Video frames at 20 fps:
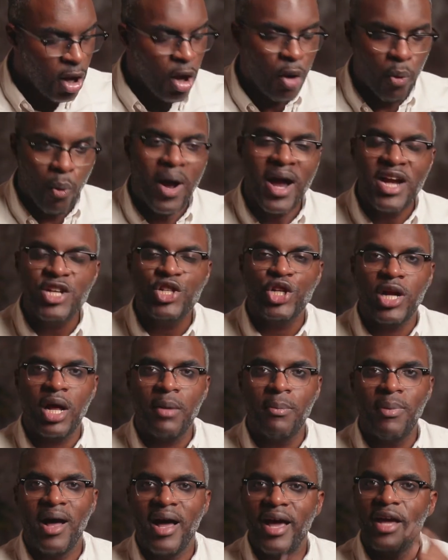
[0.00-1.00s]
why should I
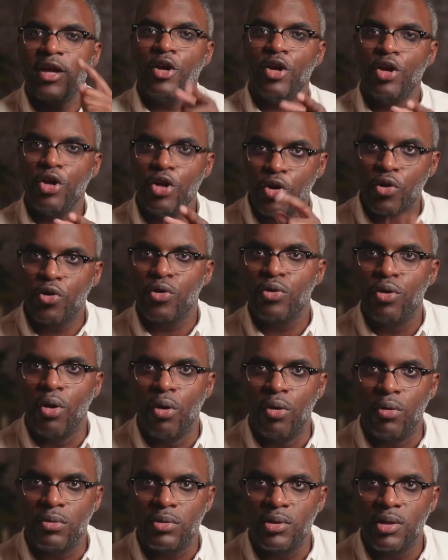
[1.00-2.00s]
buy your
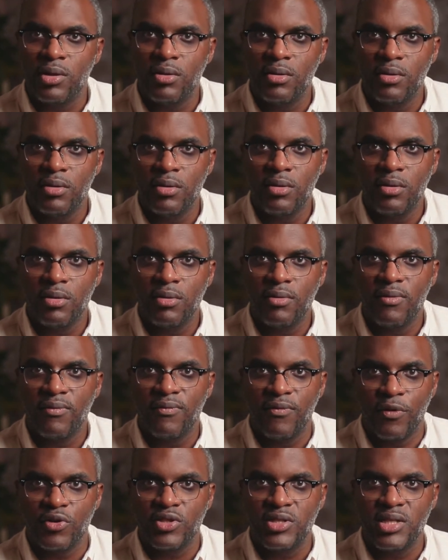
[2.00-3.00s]
gold
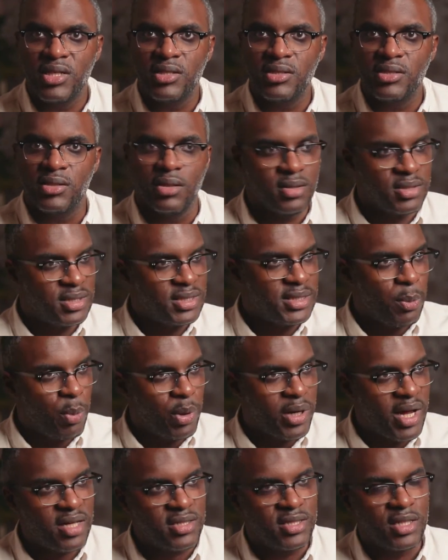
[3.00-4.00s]
versus someone
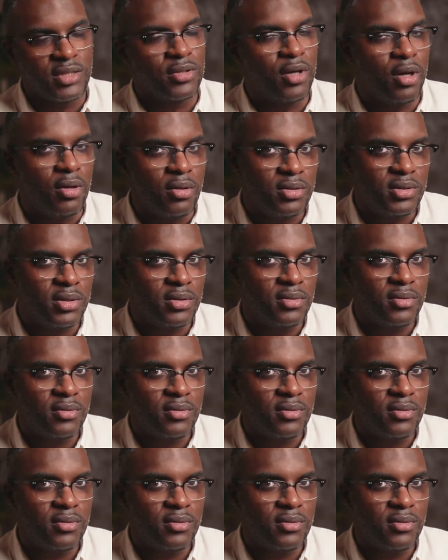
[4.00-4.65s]
else's gold?